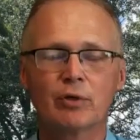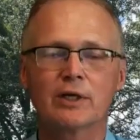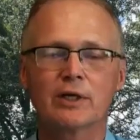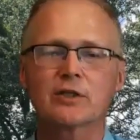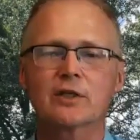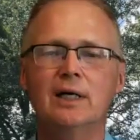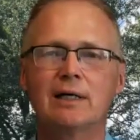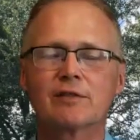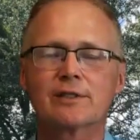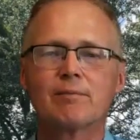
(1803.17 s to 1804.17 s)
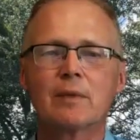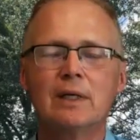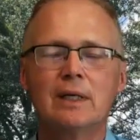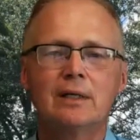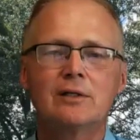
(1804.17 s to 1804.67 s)
pressure cuffs.
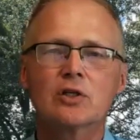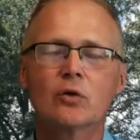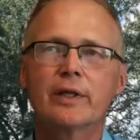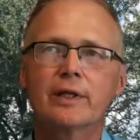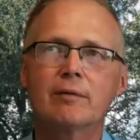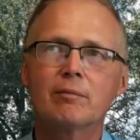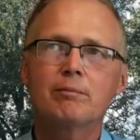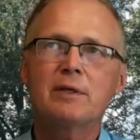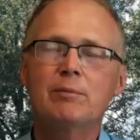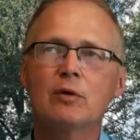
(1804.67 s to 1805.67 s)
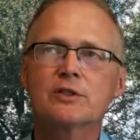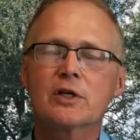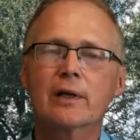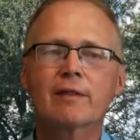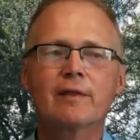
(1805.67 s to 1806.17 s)
So then people
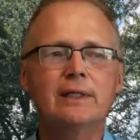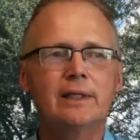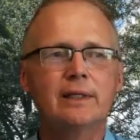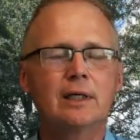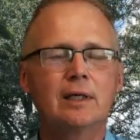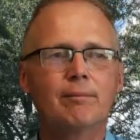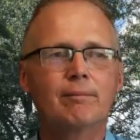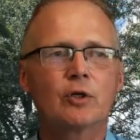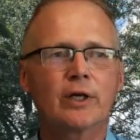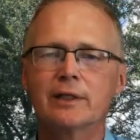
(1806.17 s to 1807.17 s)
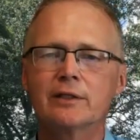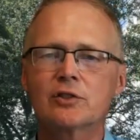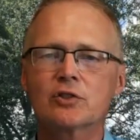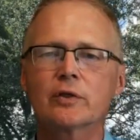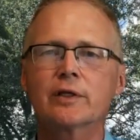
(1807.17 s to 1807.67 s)
started thinking, could I
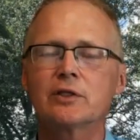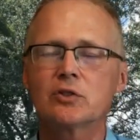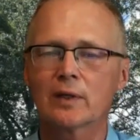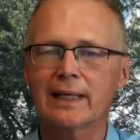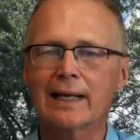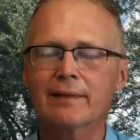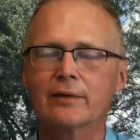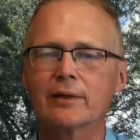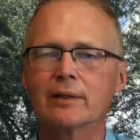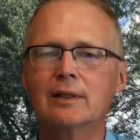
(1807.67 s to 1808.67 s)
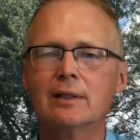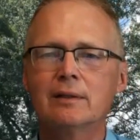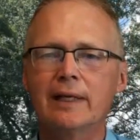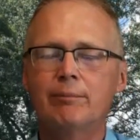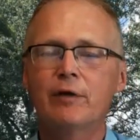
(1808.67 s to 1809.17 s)
insert it into a catheter
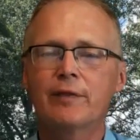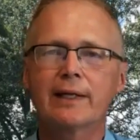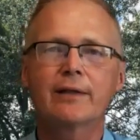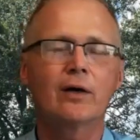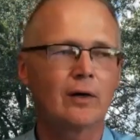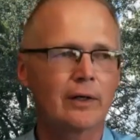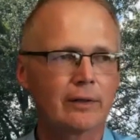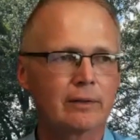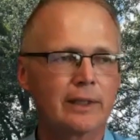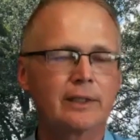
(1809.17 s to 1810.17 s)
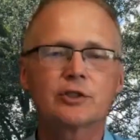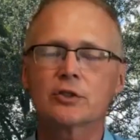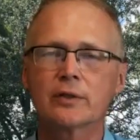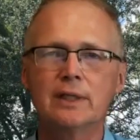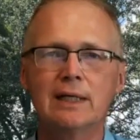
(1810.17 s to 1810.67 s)
and put that in the heart? And
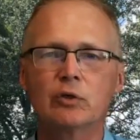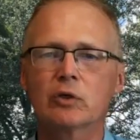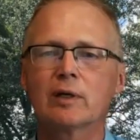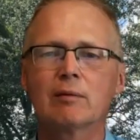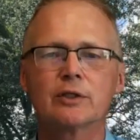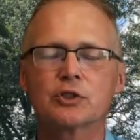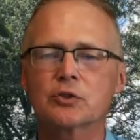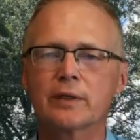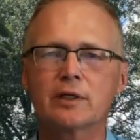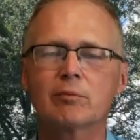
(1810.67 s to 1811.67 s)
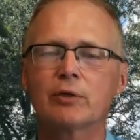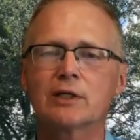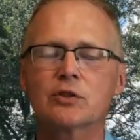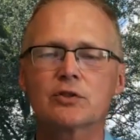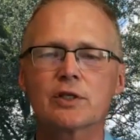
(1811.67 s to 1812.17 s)
sure enough, we were able to shrink the
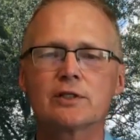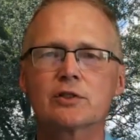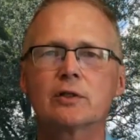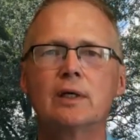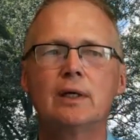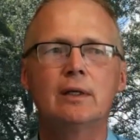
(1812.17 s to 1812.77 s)
pressure sensor